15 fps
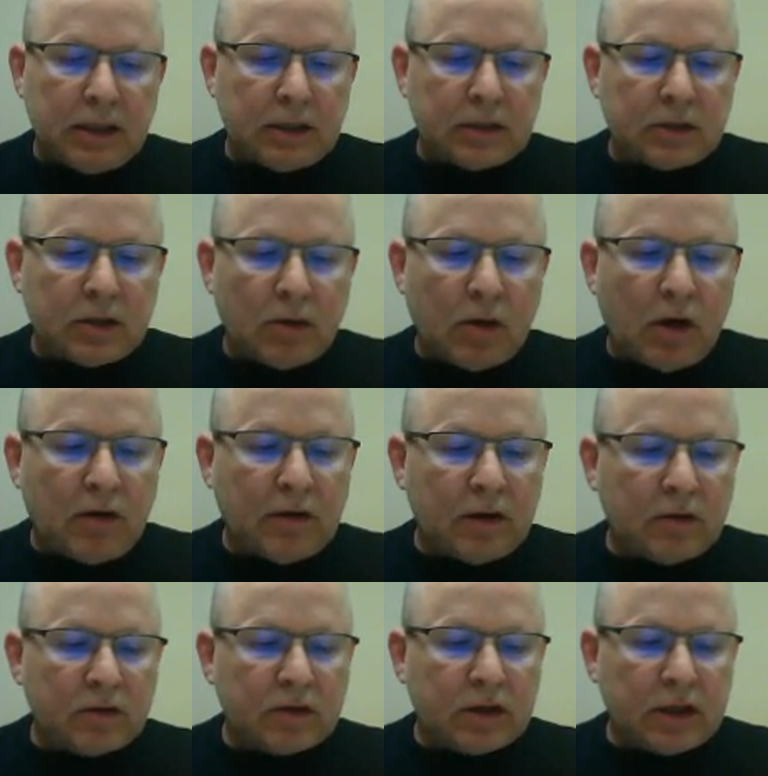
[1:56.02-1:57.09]
So all
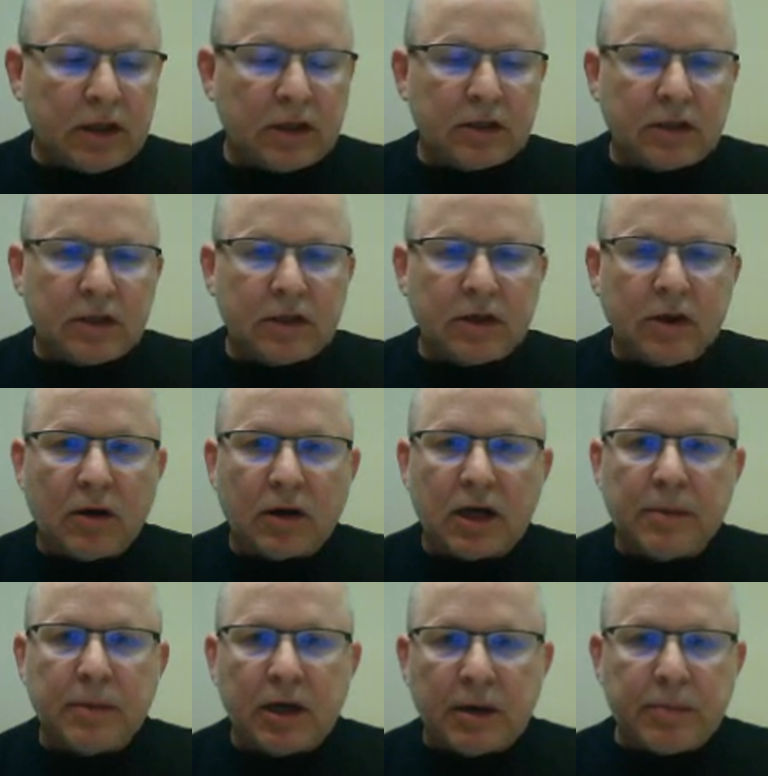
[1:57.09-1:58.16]
of those things are
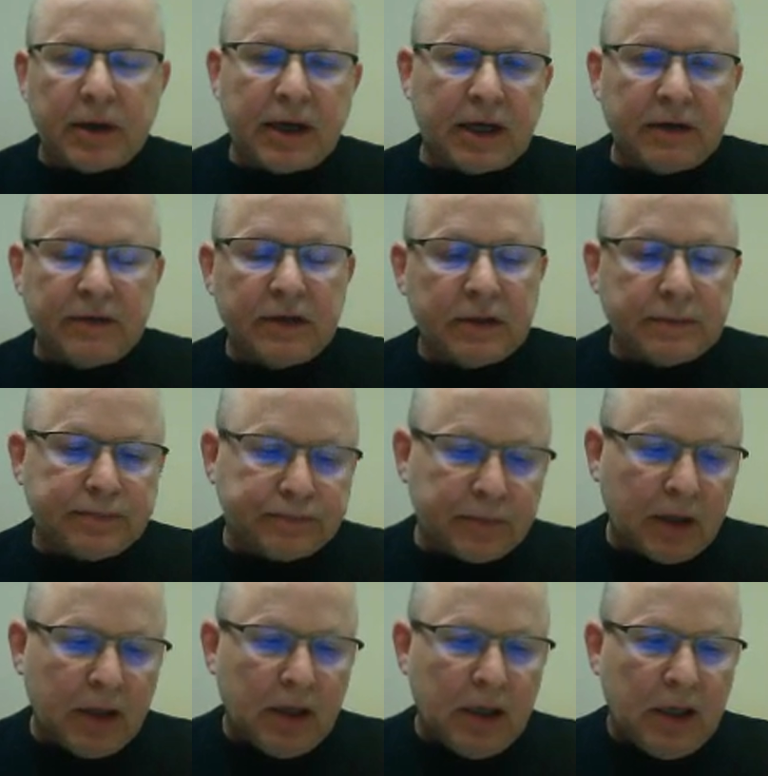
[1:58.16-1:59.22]
coming up ahead of us.
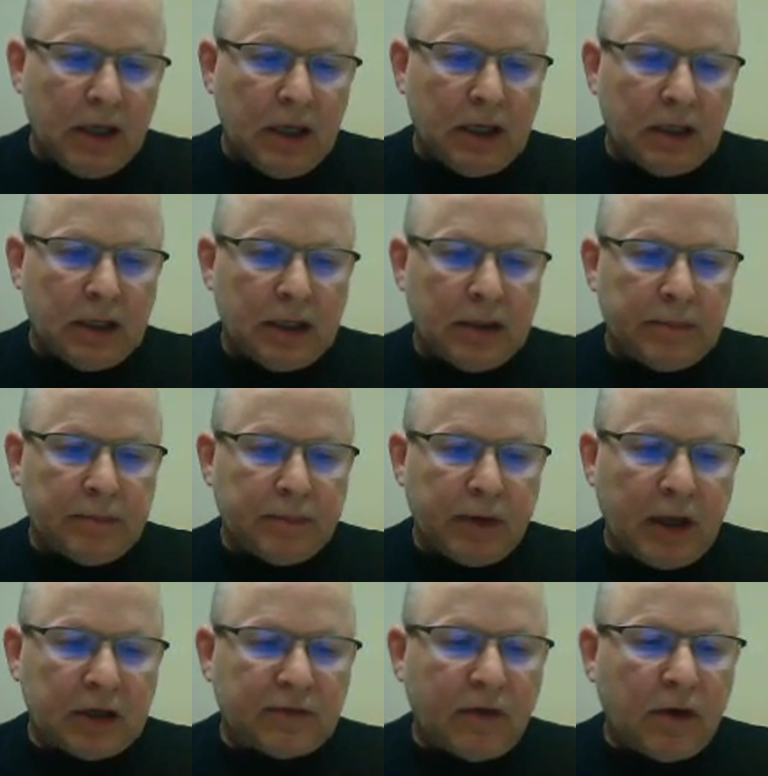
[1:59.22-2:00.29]

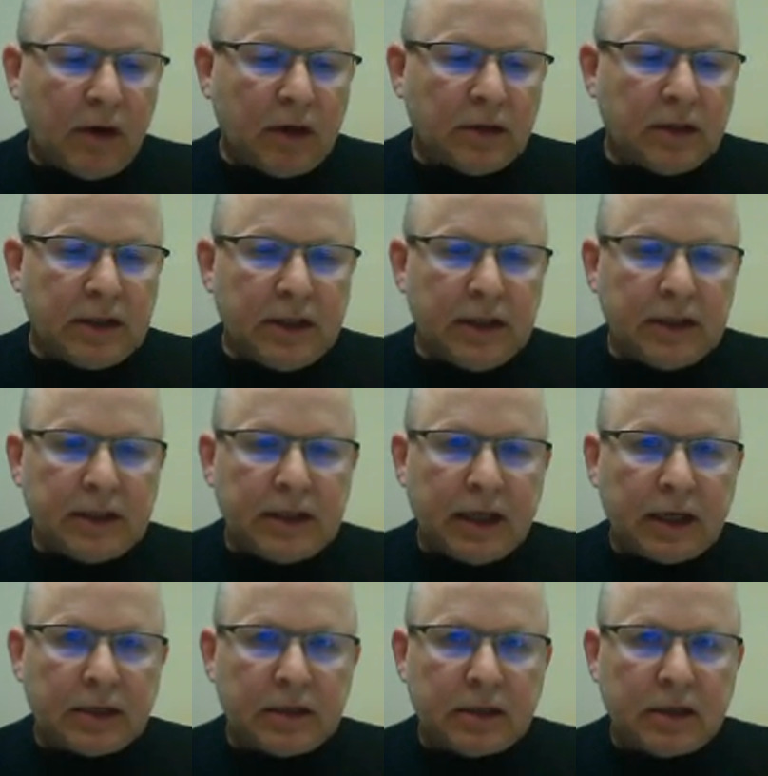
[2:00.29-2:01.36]
As far as the
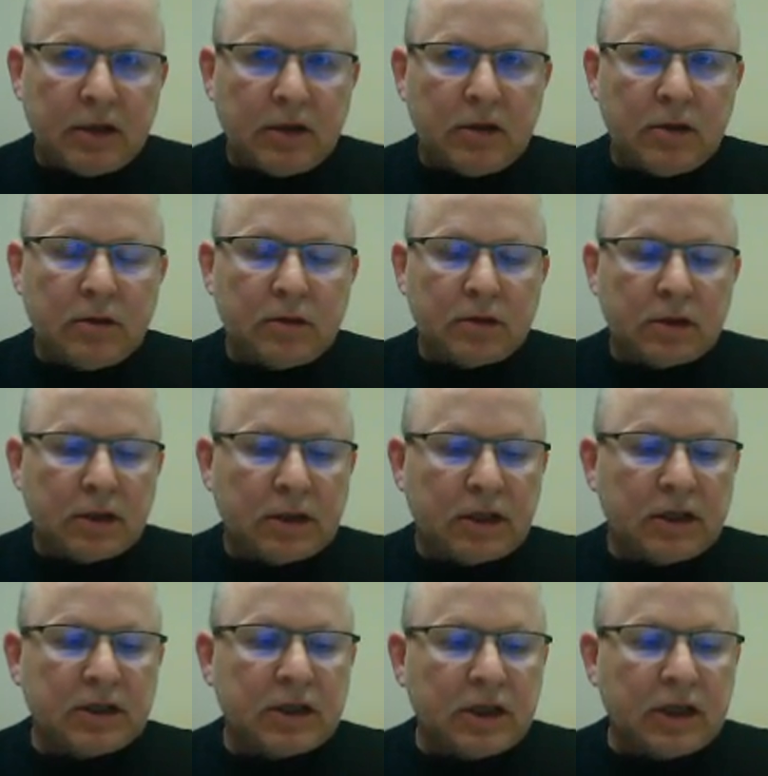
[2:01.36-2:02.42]
text goes,
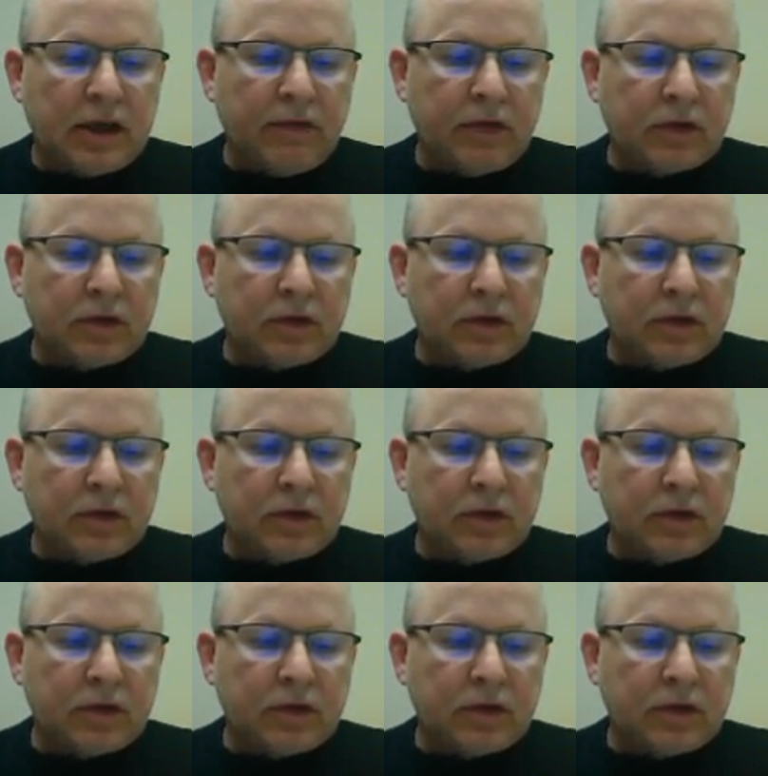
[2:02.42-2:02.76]
just to give you